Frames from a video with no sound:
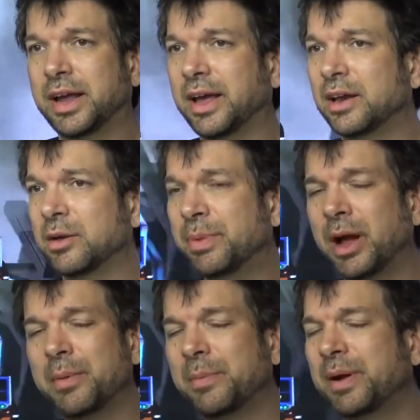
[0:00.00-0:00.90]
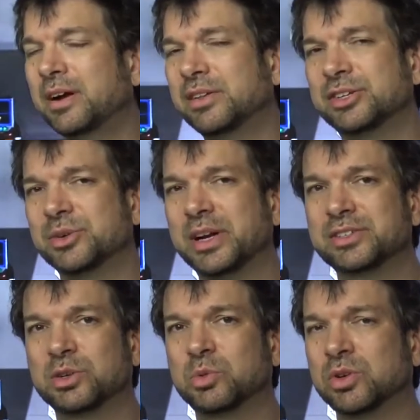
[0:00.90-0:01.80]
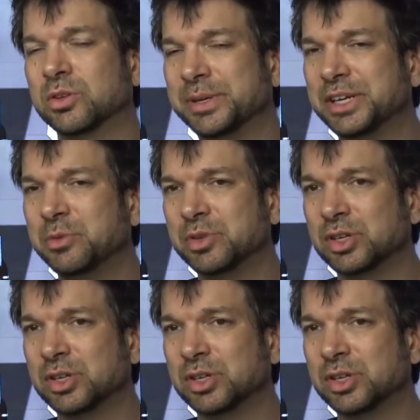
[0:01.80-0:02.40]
I mean, apparently Jurassic World, I mean,